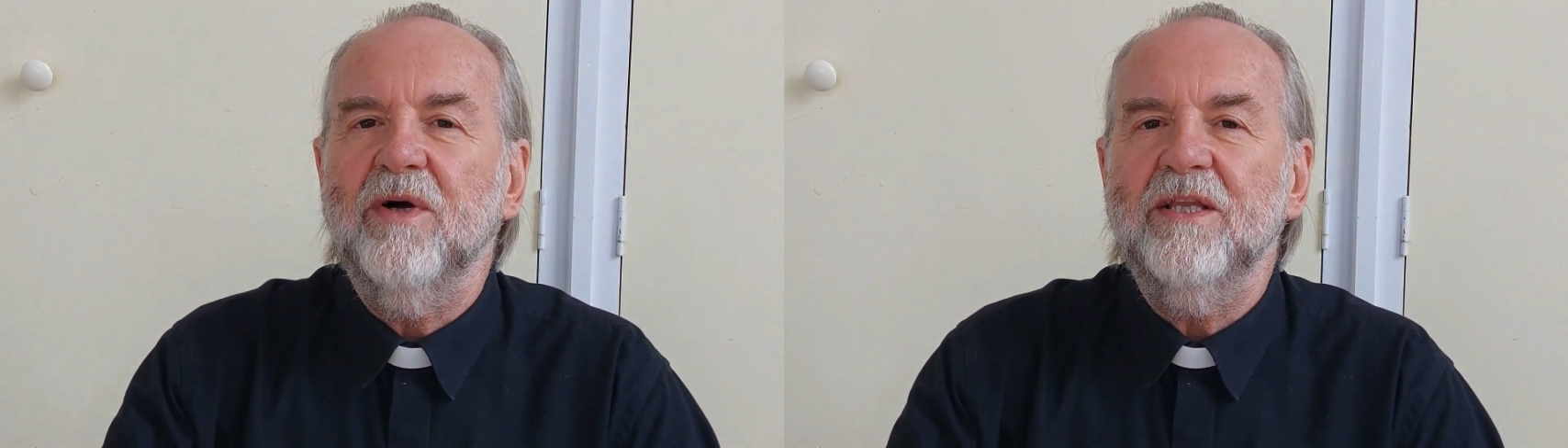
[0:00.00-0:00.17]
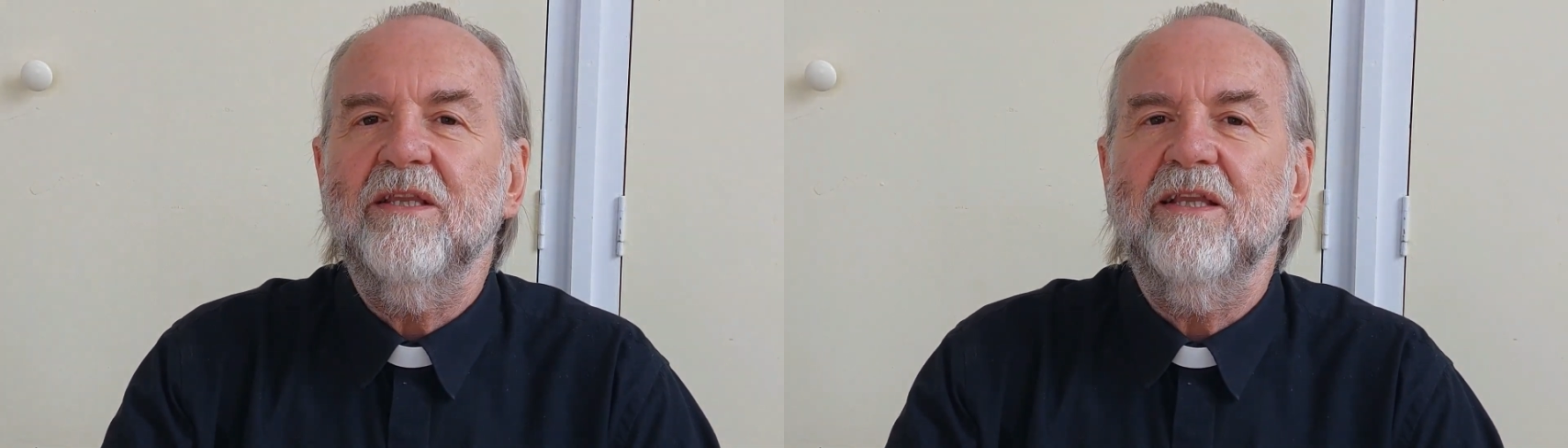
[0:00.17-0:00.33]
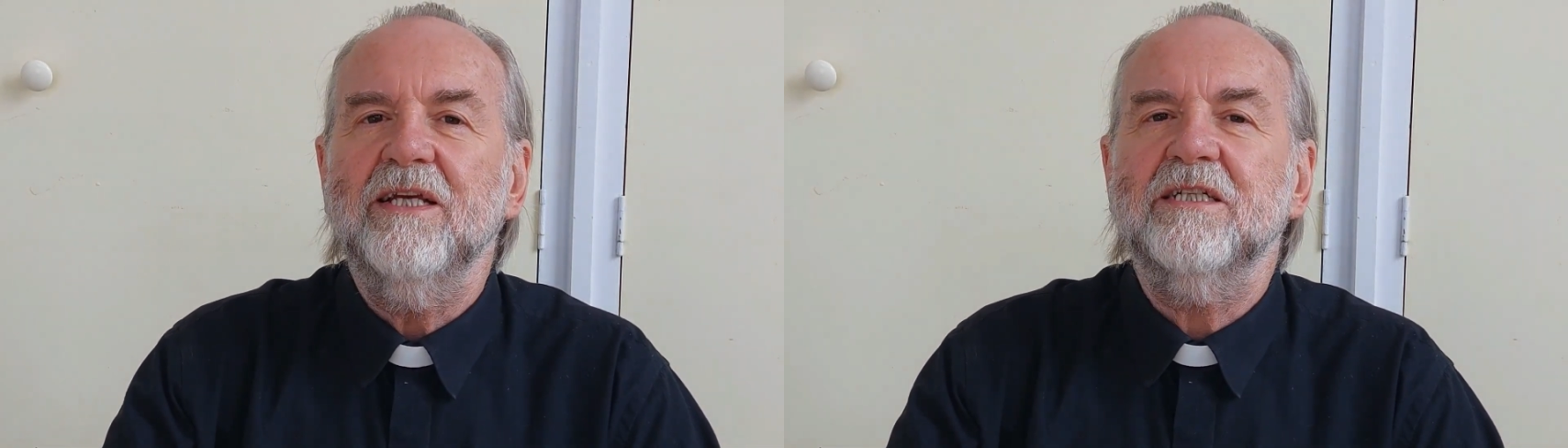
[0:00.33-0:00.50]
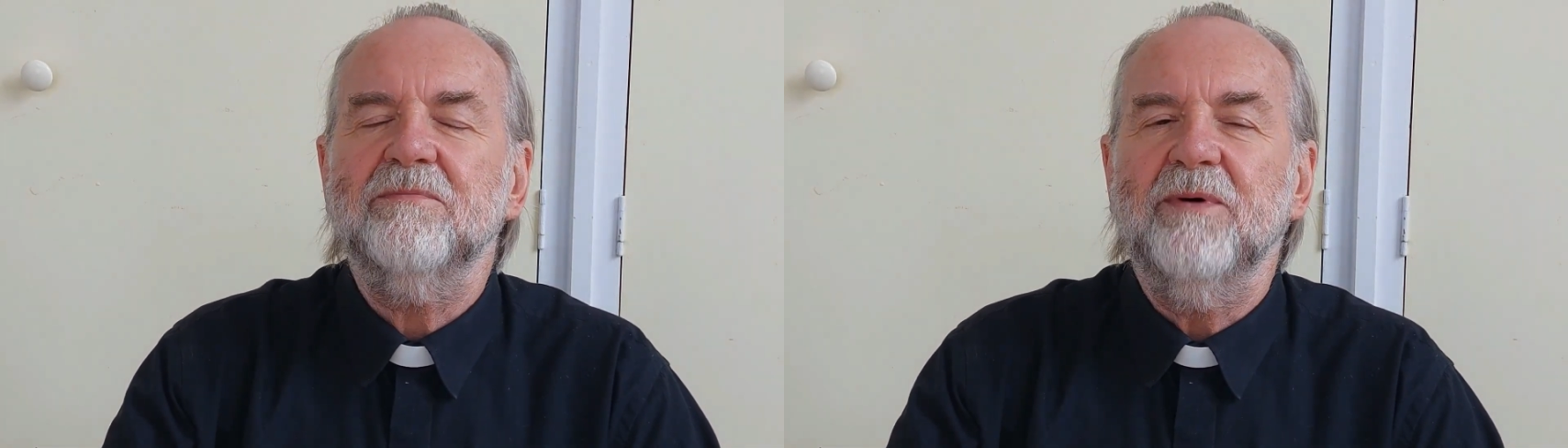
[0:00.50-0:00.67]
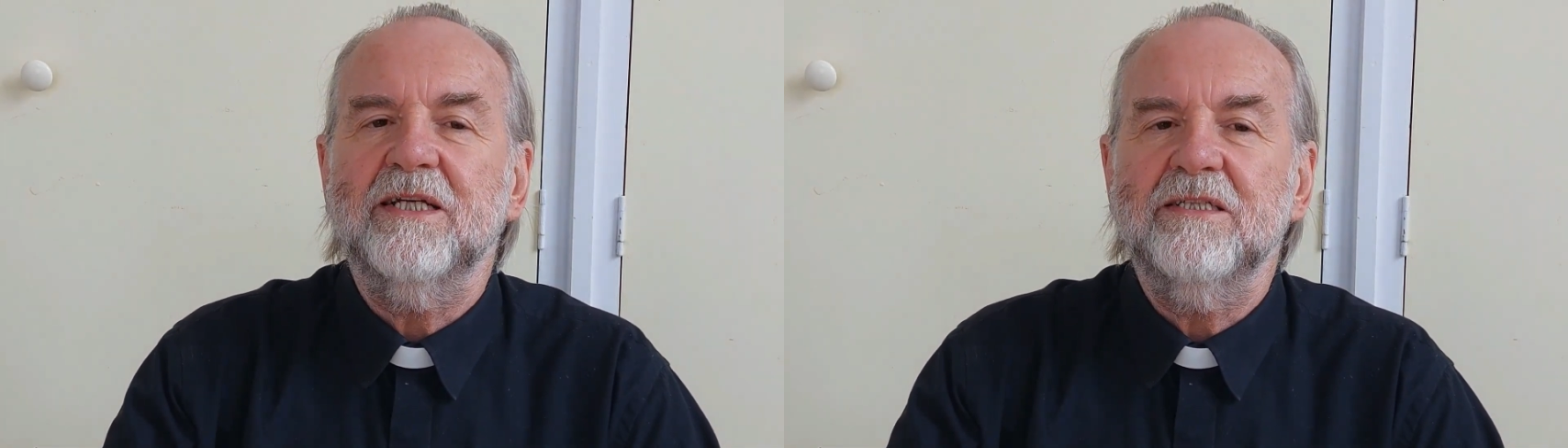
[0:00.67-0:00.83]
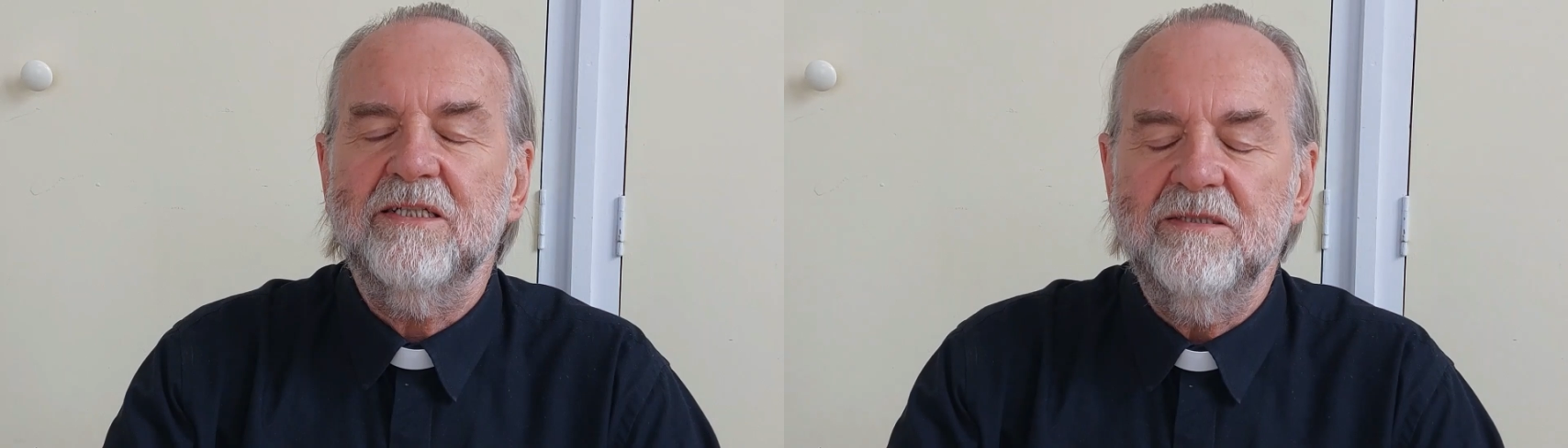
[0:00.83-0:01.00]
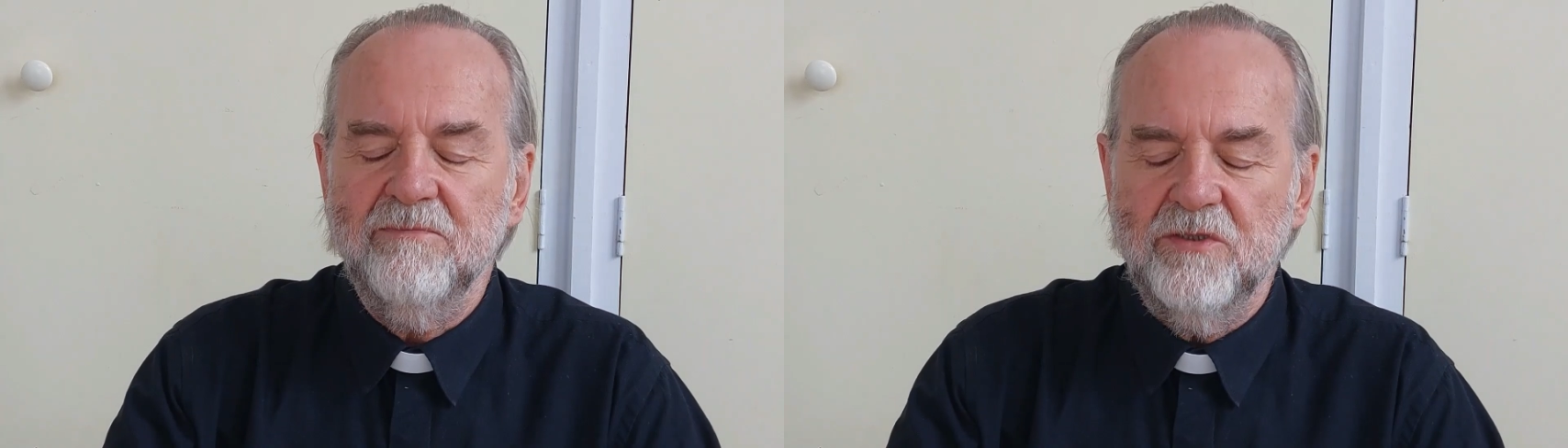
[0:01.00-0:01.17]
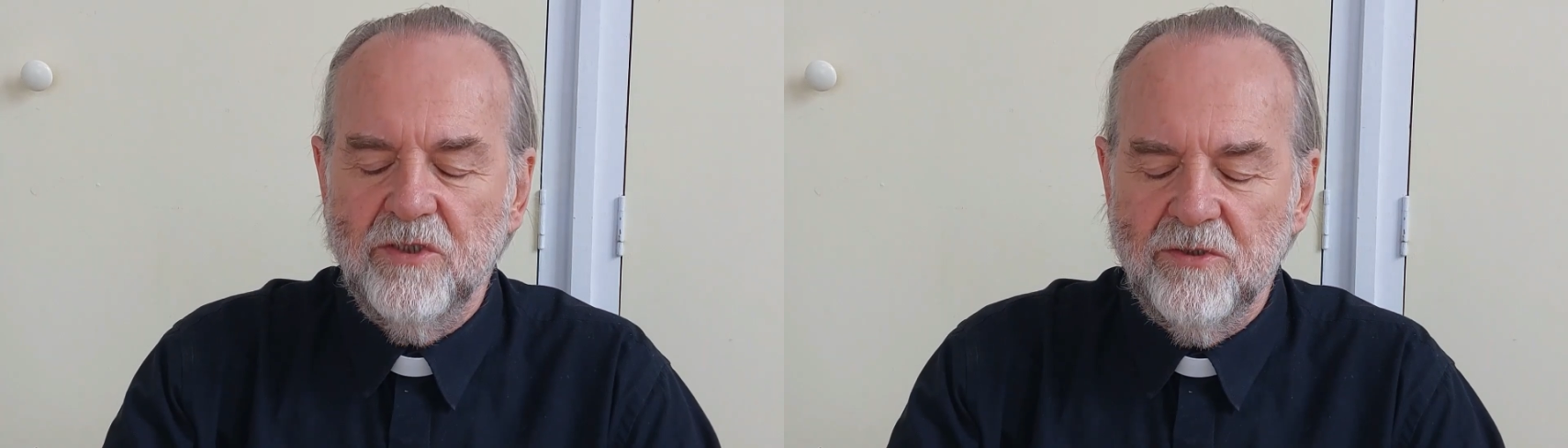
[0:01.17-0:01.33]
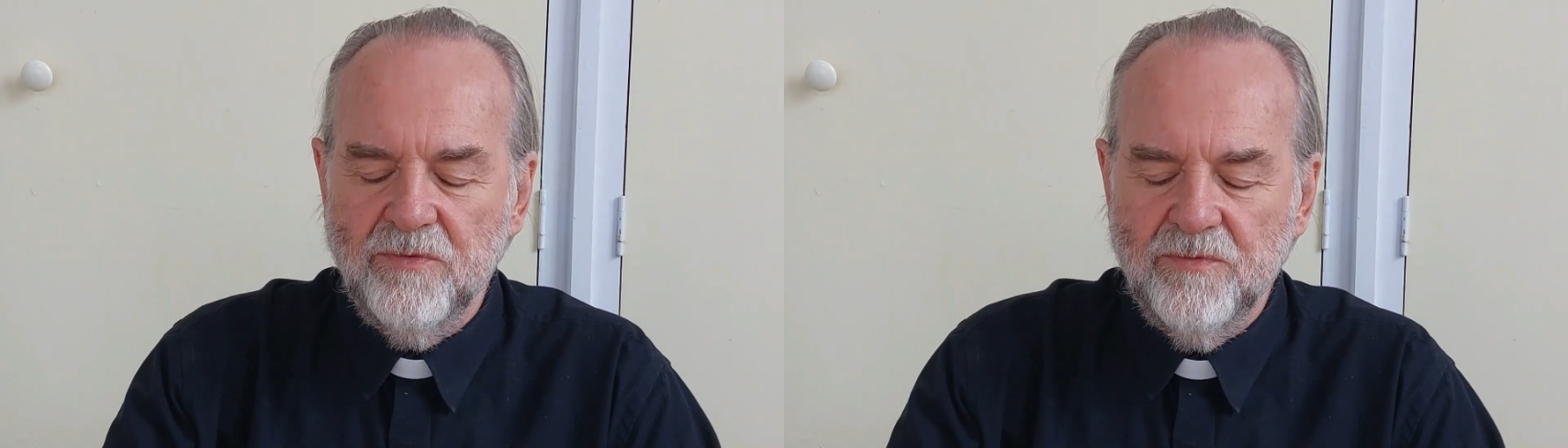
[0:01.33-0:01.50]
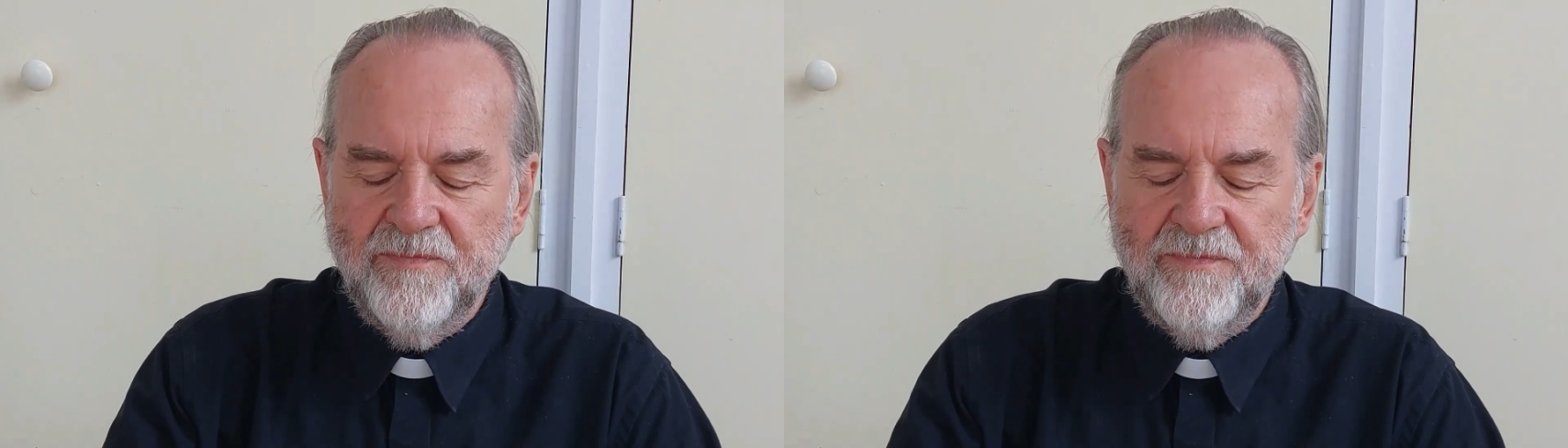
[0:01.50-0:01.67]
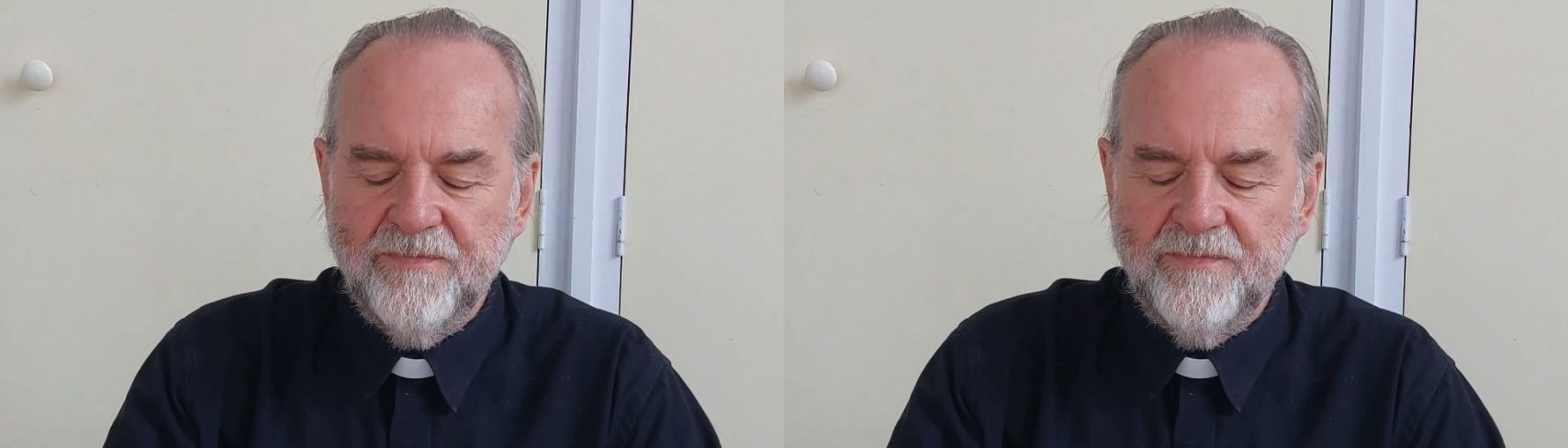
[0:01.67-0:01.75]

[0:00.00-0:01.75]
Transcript: when they expected Him to.